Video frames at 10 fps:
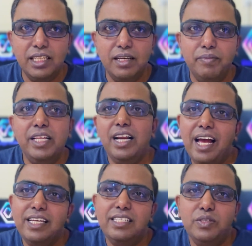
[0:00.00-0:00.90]
But then
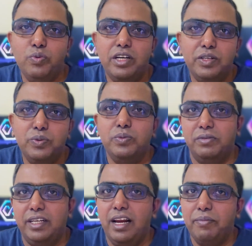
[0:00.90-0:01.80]
I just wanted to
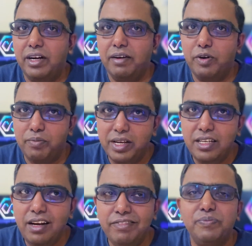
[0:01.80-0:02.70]
tell a bit about
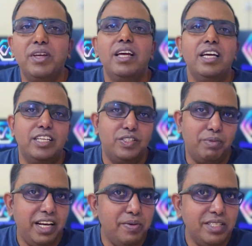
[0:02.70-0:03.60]
myself. So
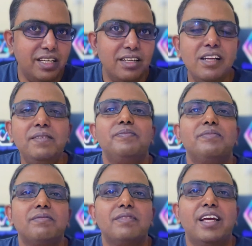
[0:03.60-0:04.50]
my name is Sanal,
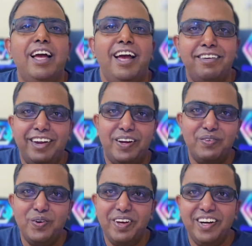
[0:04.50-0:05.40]
and welcome
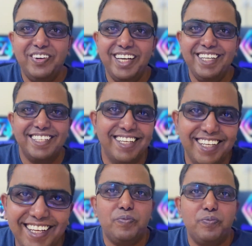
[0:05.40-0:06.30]
to OmegaCodex.
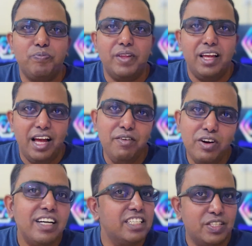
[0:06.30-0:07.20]
I
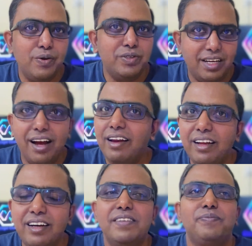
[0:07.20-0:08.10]
work as a solution
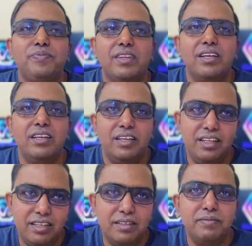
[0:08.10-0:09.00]
architect in
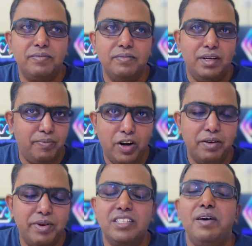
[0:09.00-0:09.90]
a
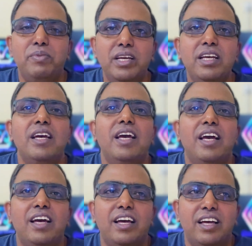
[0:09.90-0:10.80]
product-based company,
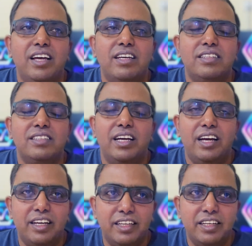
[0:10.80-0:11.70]

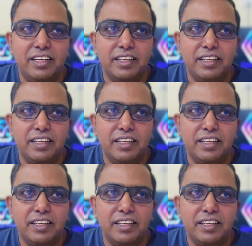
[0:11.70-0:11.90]
and